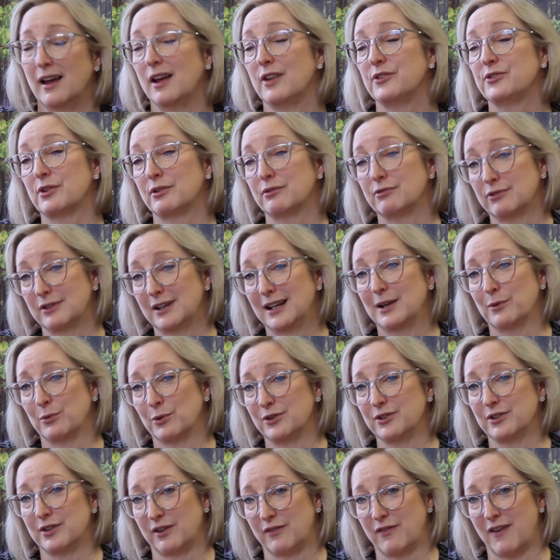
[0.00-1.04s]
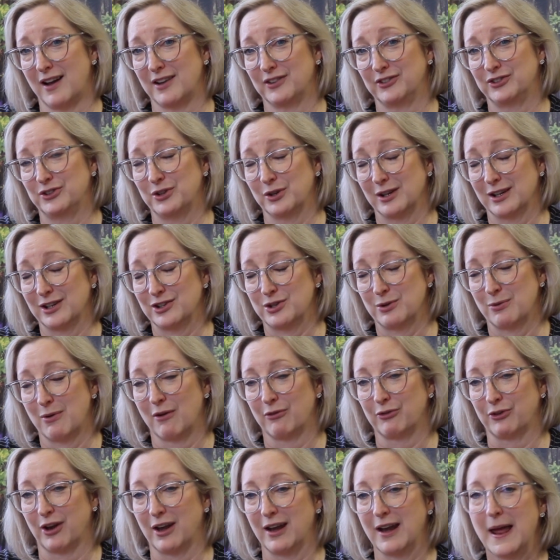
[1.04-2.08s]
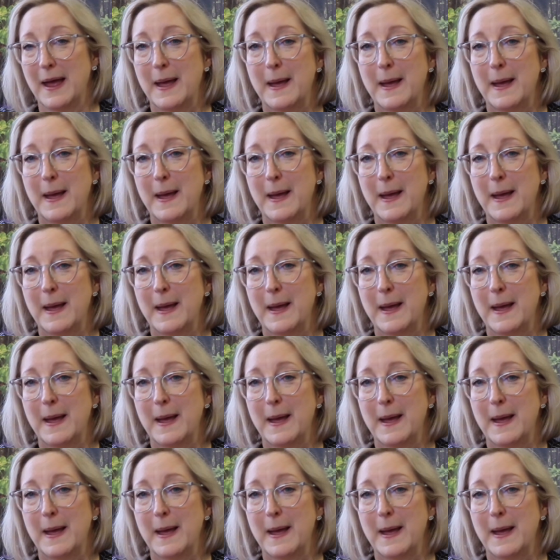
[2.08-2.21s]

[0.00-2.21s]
So I really wouldn't advise doing it too often.